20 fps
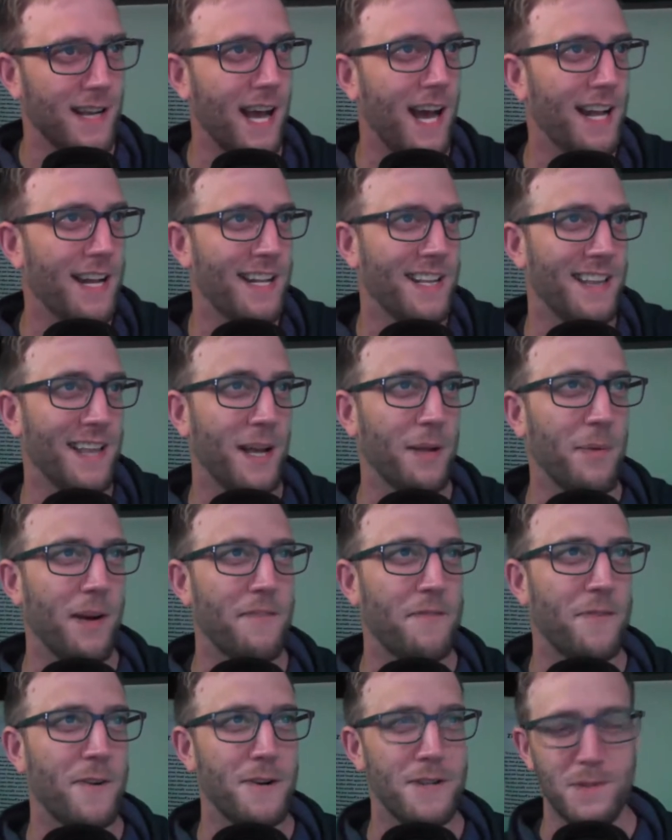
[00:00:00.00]
I got like my
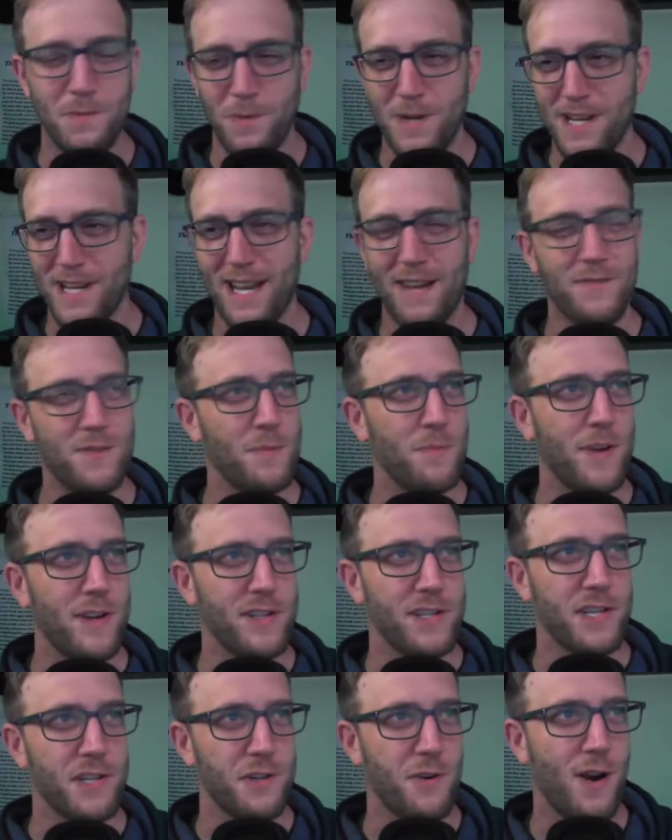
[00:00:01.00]
first week after
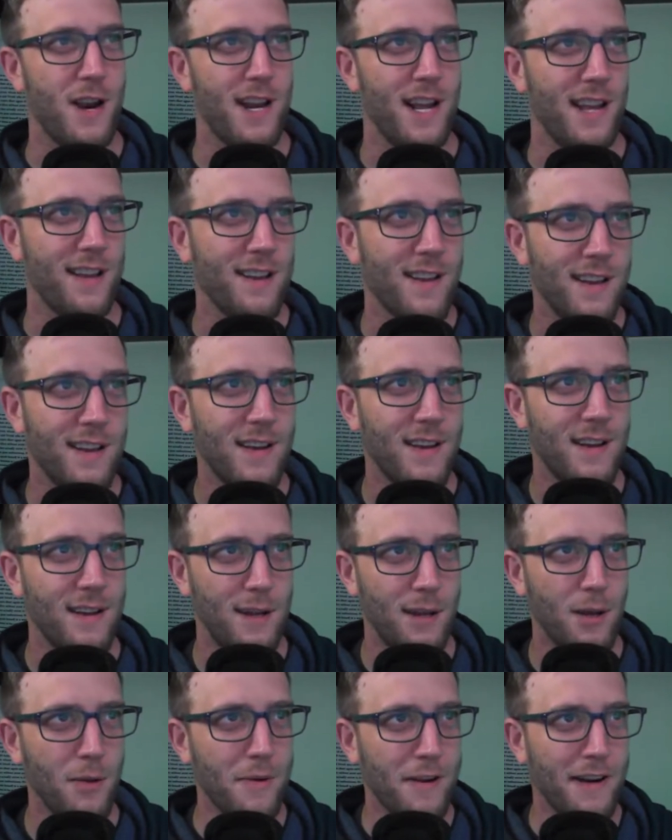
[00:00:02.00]
basic training.
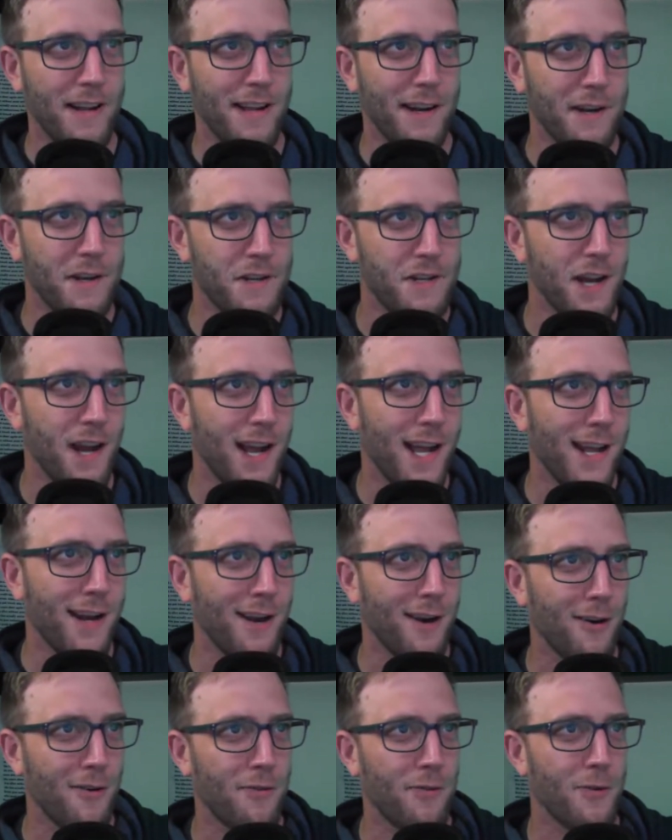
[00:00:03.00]
I'm going to get a giant
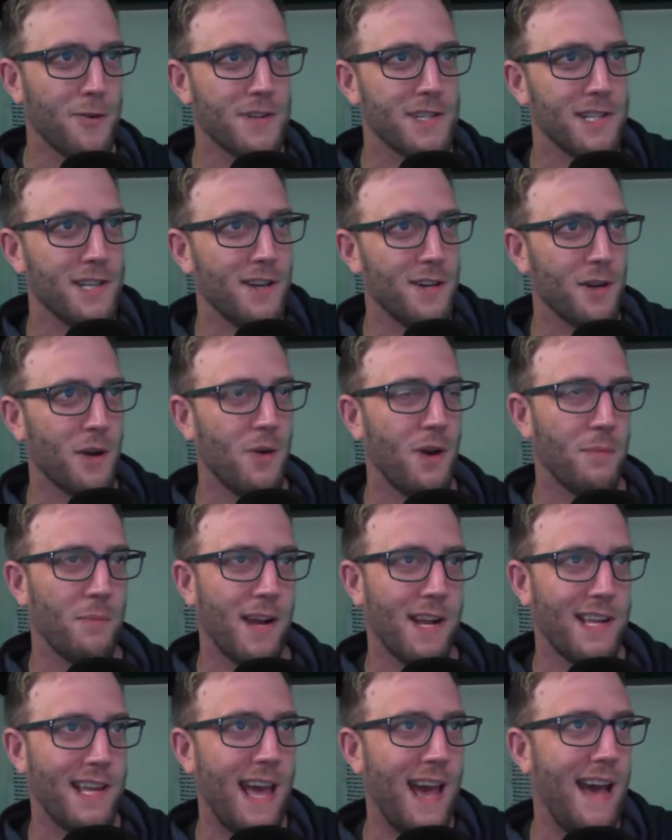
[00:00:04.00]
Air Force logo on
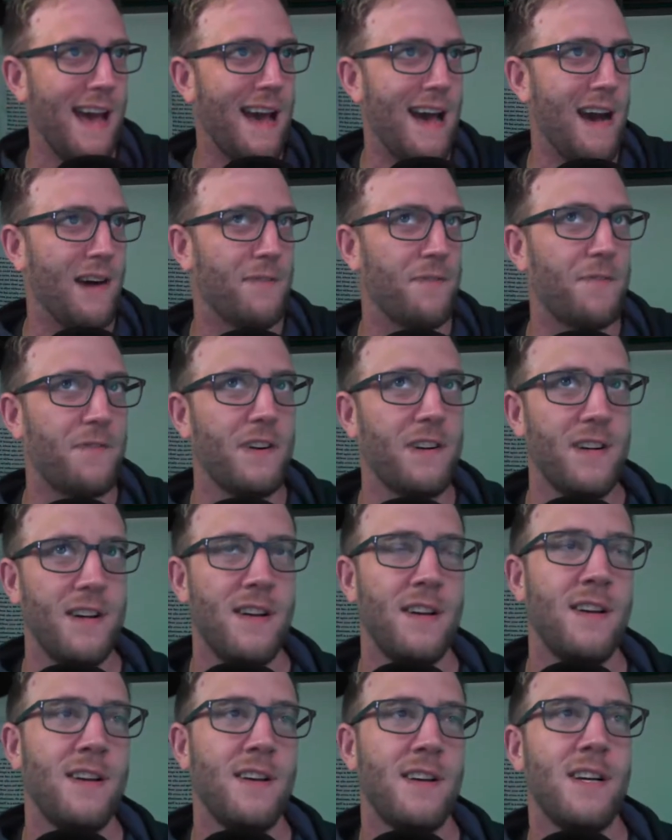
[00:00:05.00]
my calf.
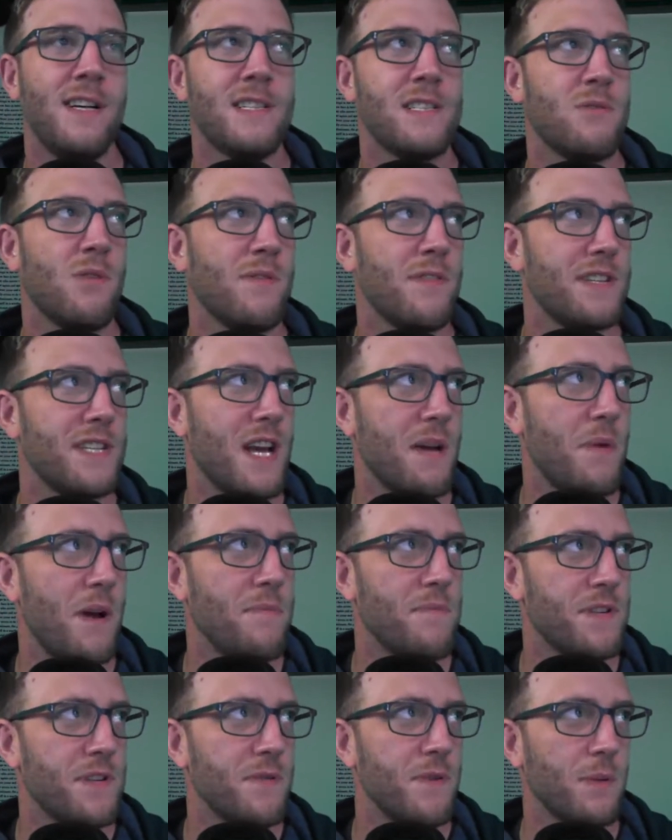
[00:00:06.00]
So every time
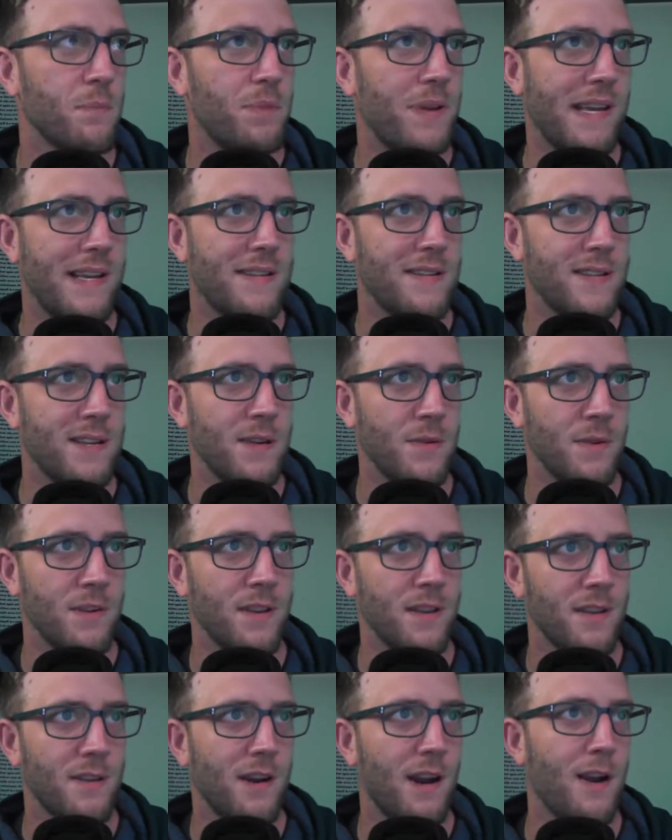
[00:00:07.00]
I'm doing PT with
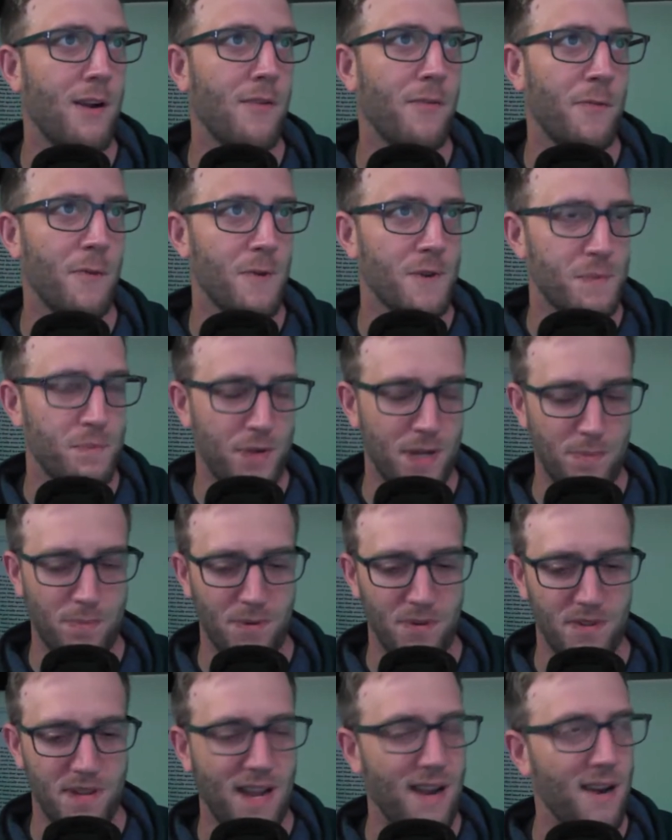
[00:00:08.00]
other Air Force
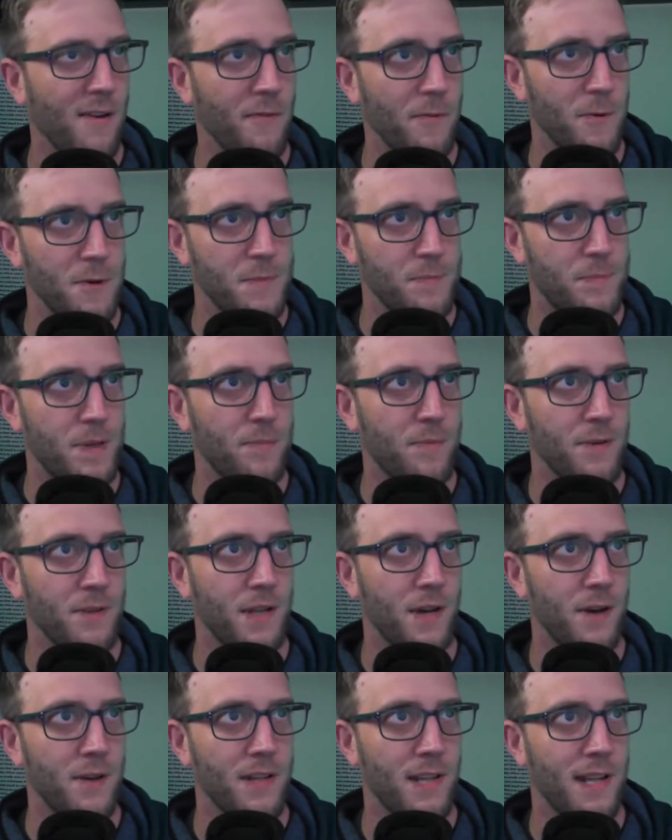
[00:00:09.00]
people, the Air Force people
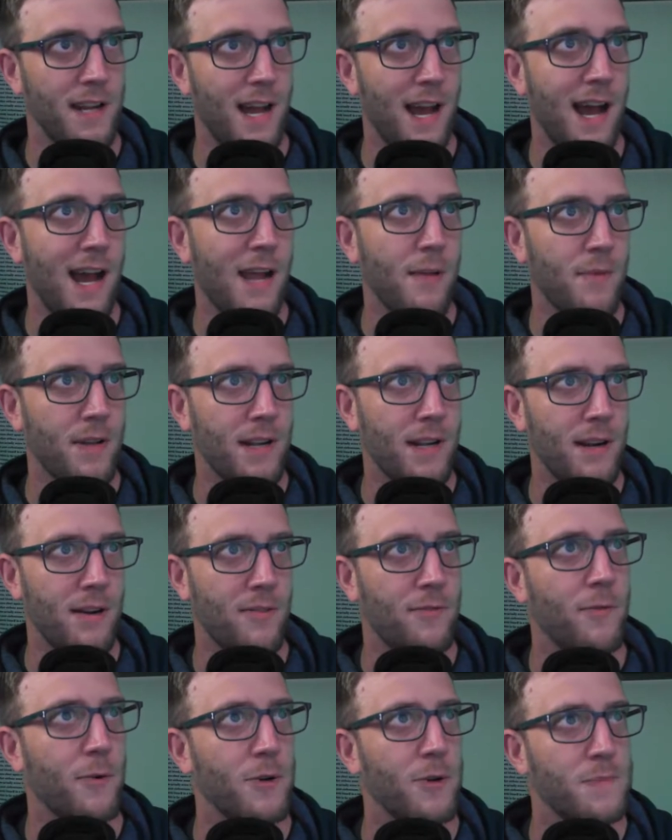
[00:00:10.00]
know that I'm an
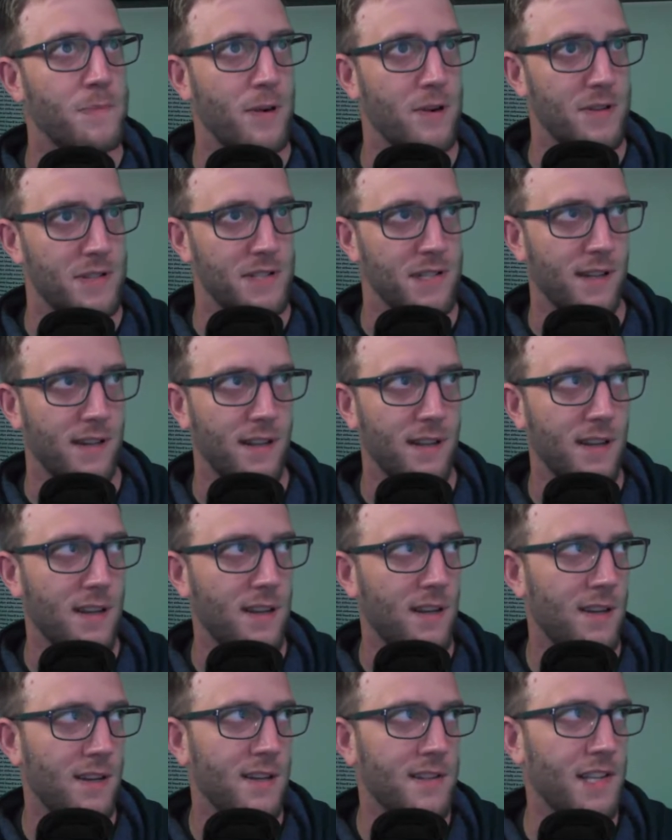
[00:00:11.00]
Air Force person.
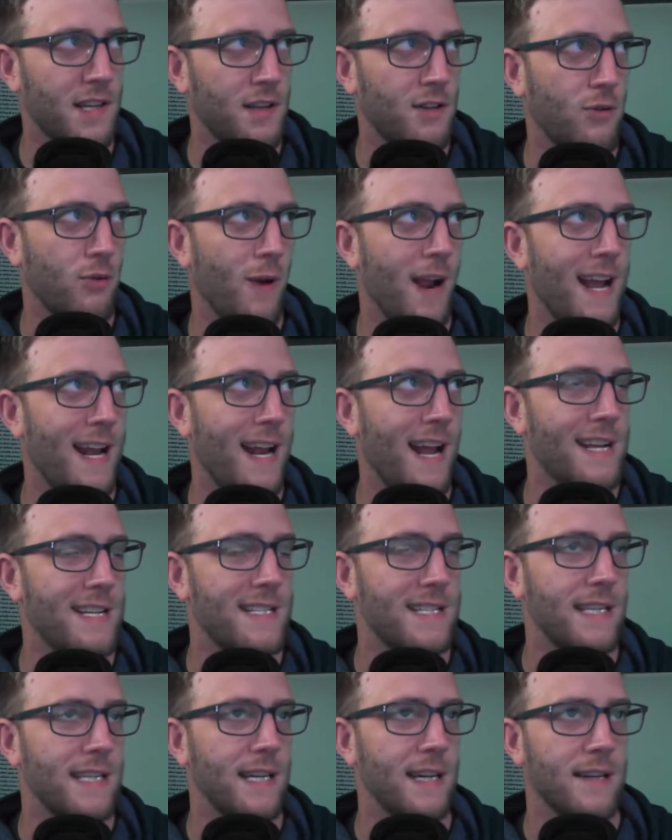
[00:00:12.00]
It's a great
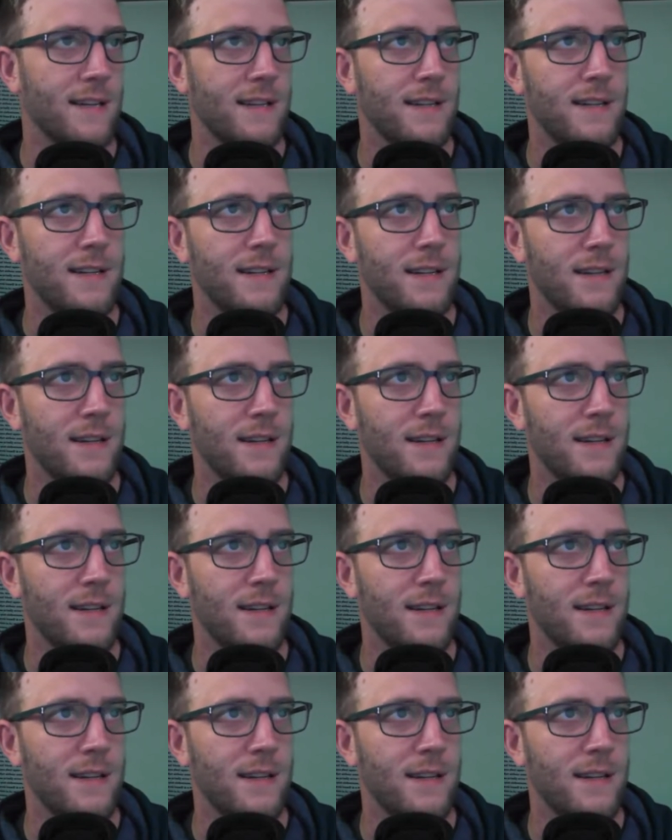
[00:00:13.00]
idea.